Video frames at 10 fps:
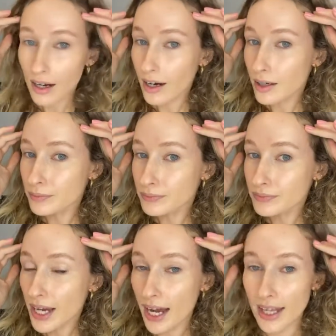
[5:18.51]

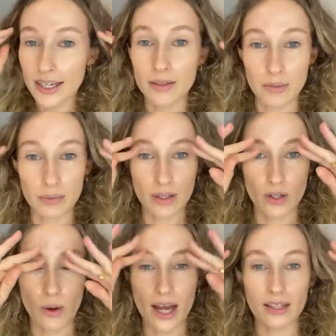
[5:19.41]
I like them to be
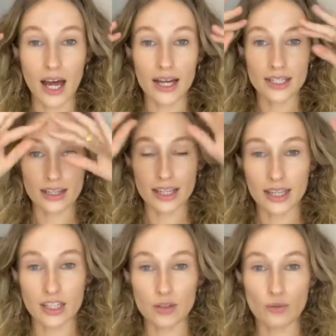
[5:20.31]
quite light. I
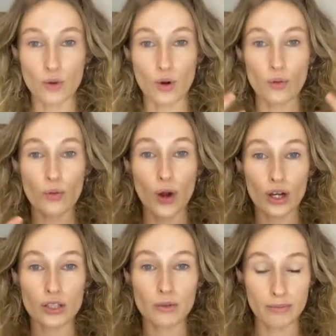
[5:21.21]
think that's what
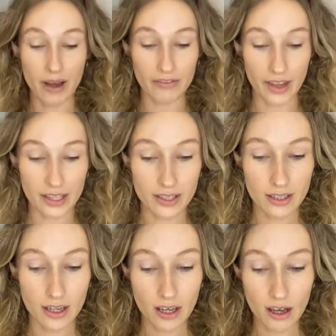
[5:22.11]
works with my
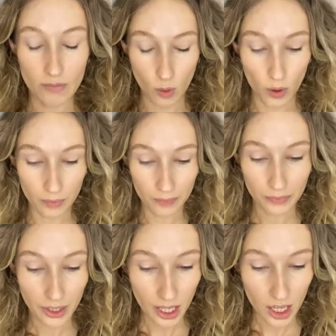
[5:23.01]
face more.
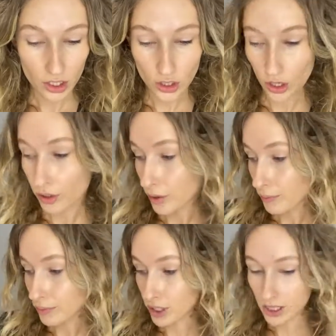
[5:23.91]
So,
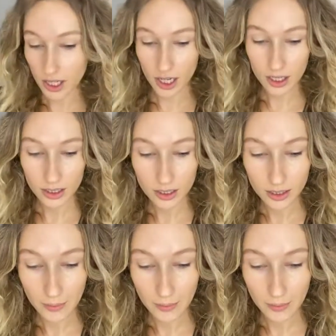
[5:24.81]
bronzer.